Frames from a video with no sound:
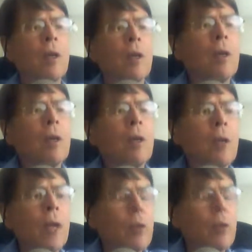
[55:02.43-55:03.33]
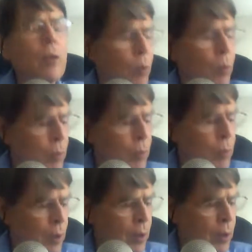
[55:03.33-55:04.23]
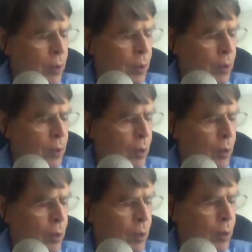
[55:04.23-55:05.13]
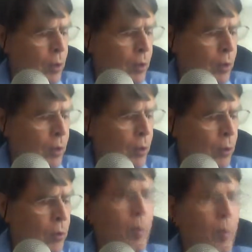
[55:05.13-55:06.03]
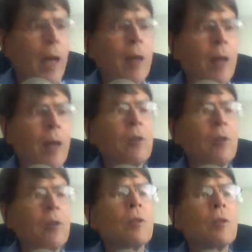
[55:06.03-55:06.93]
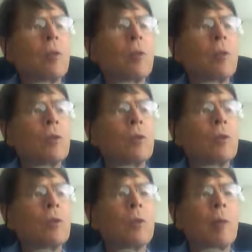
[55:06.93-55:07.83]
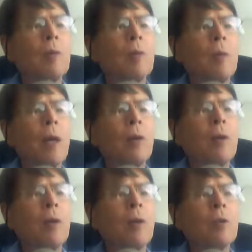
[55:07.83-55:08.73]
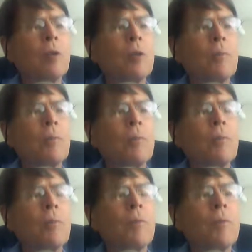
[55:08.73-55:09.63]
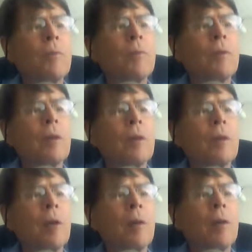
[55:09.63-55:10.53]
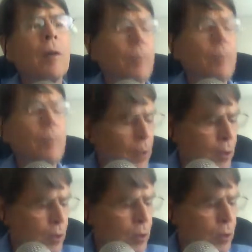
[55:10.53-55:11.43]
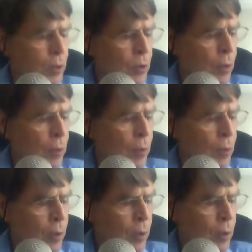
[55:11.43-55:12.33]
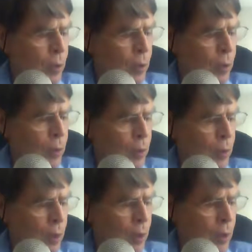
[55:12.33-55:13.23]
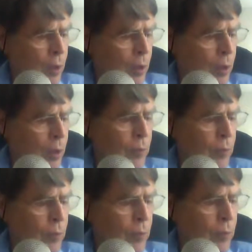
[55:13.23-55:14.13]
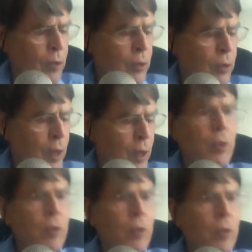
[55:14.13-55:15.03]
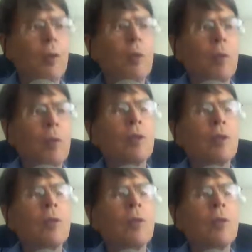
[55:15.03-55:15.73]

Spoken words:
So that's one book. There's another book called The Pattern System, which describes the pattern system. And then there's a third book called The Professional's Guide to Self-Therapy Journey.